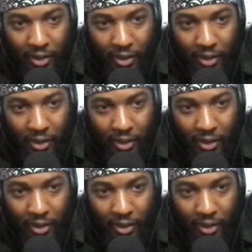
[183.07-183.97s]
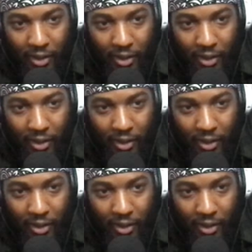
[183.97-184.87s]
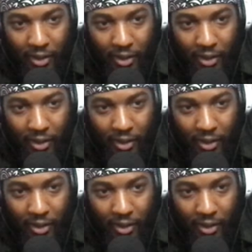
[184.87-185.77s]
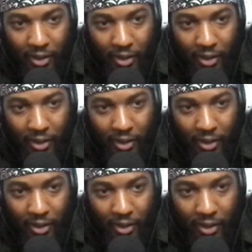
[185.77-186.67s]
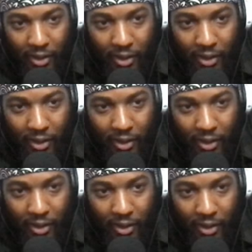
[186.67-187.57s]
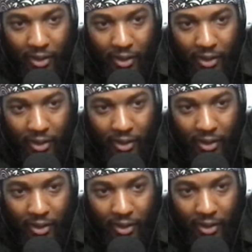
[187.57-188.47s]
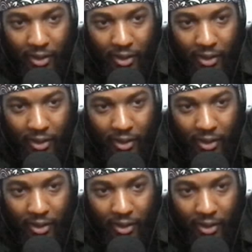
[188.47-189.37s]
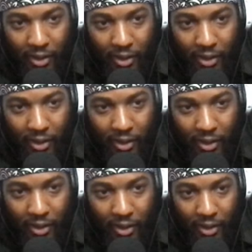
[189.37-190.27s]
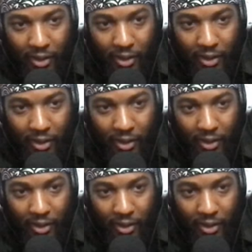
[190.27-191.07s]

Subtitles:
The person shown says nothing.